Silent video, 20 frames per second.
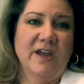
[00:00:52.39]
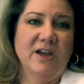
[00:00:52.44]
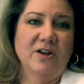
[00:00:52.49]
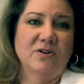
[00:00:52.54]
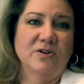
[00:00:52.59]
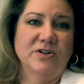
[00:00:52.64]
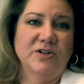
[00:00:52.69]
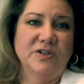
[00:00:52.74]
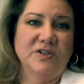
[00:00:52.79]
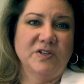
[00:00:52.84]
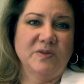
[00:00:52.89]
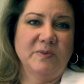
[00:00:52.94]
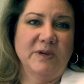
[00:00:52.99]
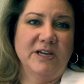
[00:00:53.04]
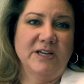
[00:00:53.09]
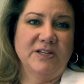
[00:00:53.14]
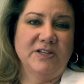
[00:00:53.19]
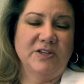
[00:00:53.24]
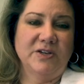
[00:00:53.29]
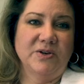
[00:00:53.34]
they introduced
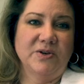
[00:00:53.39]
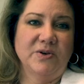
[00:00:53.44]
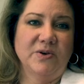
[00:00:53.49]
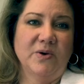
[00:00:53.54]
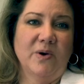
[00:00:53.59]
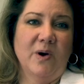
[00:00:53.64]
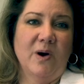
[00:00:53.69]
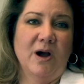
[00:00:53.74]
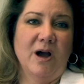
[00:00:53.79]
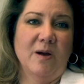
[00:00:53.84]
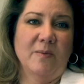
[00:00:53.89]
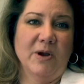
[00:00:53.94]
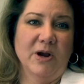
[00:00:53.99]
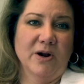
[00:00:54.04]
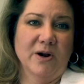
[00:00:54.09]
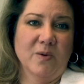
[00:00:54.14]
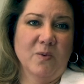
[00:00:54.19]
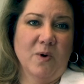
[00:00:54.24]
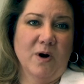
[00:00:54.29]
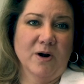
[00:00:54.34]
me to
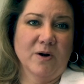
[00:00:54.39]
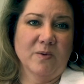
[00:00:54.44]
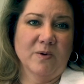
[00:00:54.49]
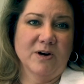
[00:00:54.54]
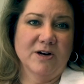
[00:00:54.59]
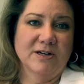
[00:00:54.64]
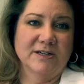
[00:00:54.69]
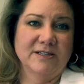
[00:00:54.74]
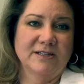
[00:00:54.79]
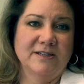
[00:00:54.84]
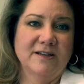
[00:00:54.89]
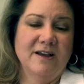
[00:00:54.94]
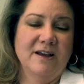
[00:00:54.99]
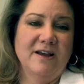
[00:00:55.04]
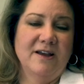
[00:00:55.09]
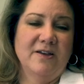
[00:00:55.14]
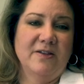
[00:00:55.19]
American Water Works.